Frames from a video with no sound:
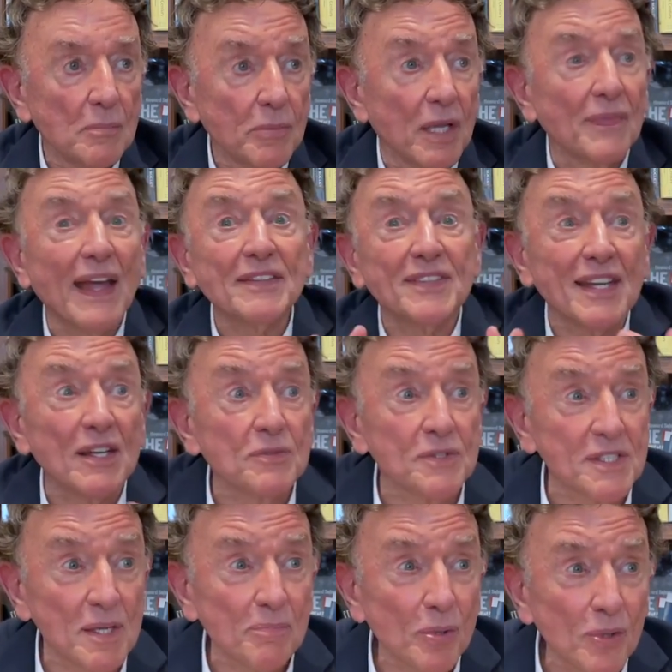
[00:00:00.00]
That sounds
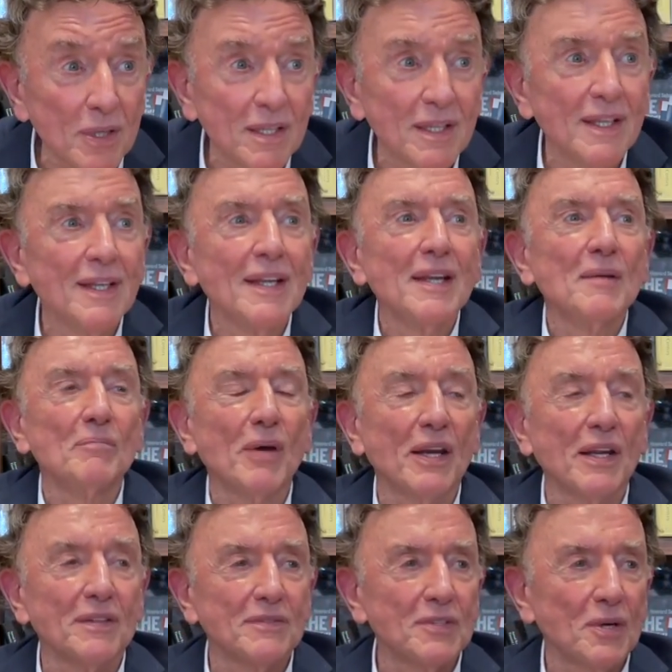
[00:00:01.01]
simple, but
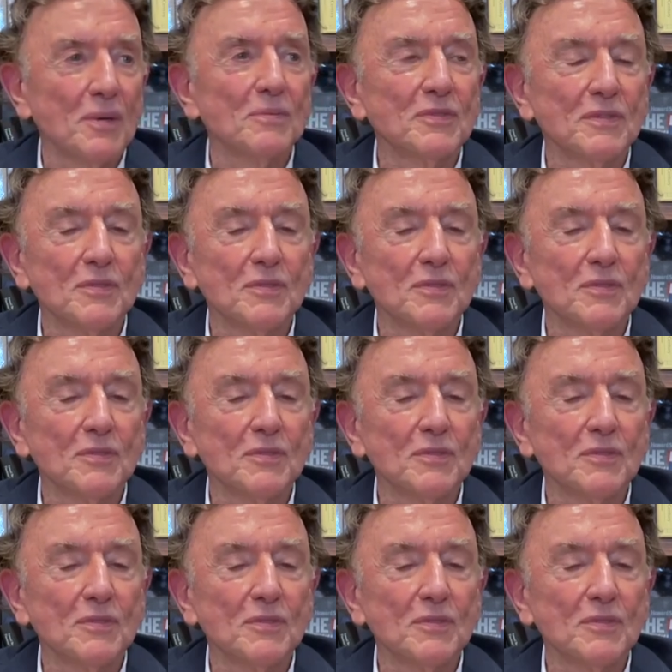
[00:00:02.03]
in terms